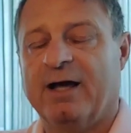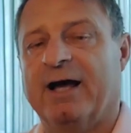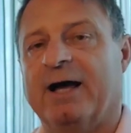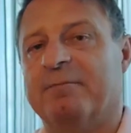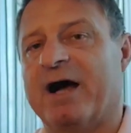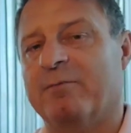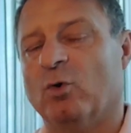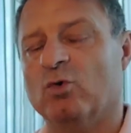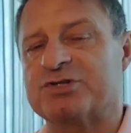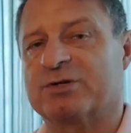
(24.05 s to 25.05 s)
I'm
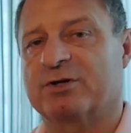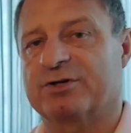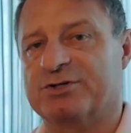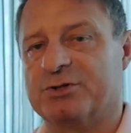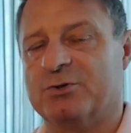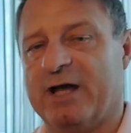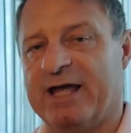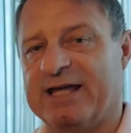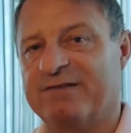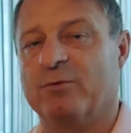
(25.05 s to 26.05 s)
also going to do
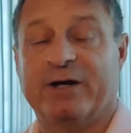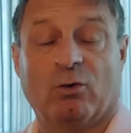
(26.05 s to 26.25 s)
a giveaway,